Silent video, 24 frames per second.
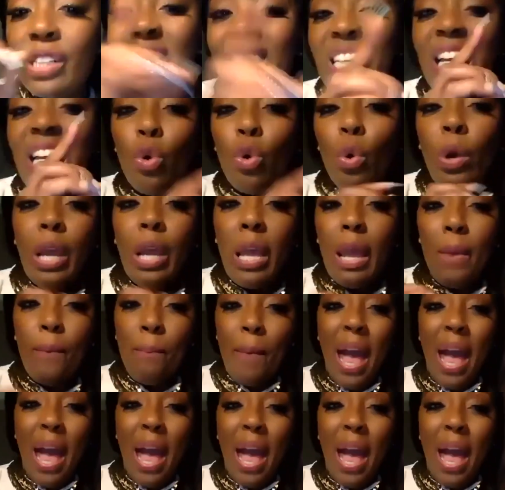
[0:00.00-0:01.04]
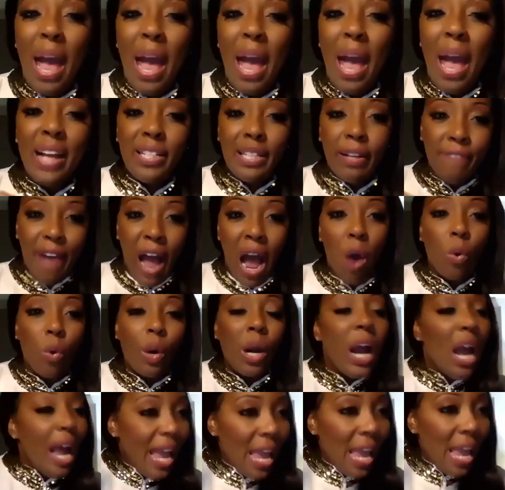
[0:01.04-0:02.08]
see who he may devour.
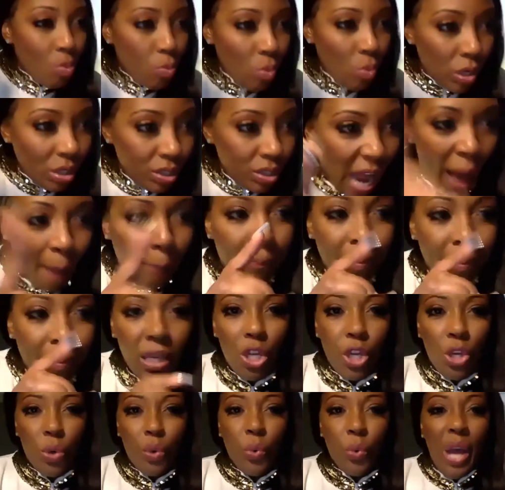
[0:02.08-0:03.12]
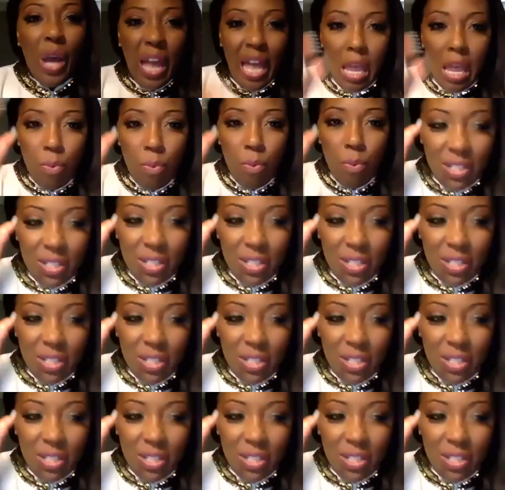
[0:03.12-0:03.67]
It will not be you. It will